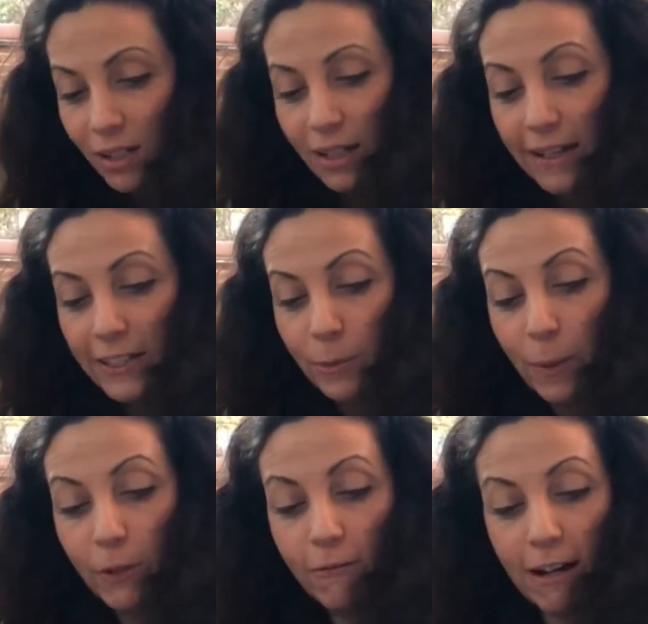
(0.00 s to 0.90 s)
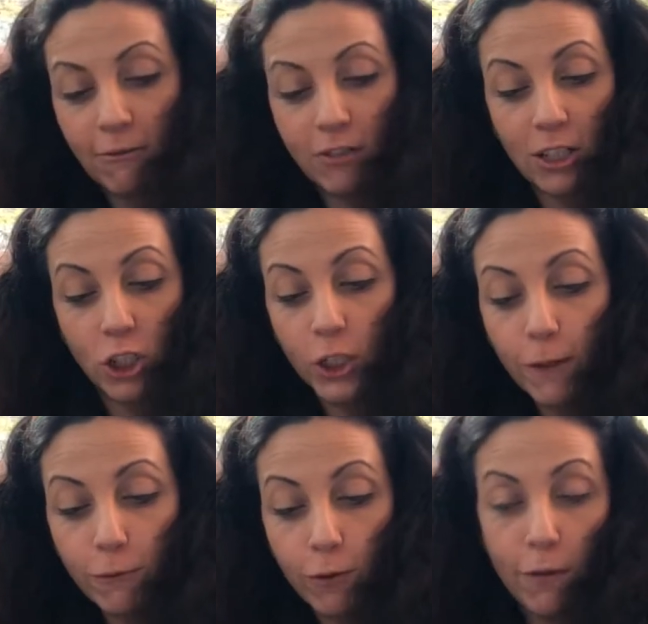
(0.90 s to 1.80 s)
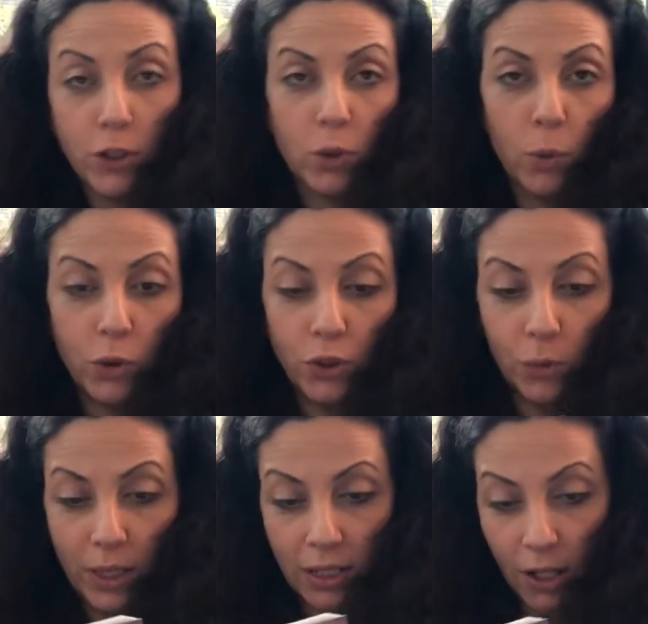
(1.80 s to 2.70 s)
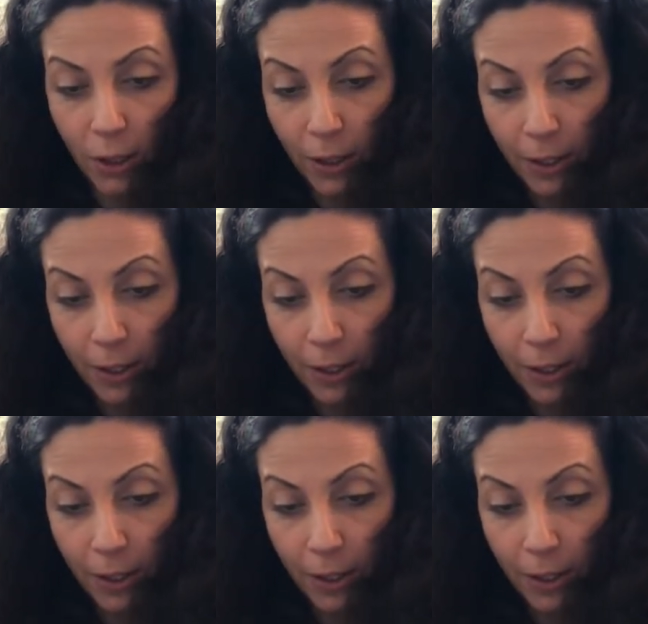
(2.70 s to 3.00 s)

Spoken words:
Kit spun around and shoved River towards the window.